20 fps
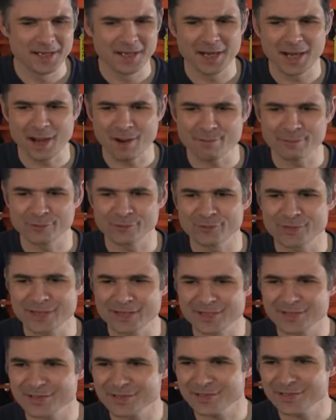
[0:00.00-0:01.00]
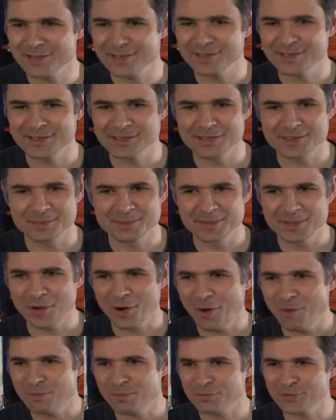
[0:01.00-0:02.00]
a marine scientist, to be
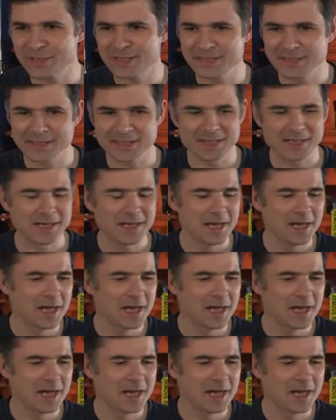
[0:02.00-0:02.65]
operating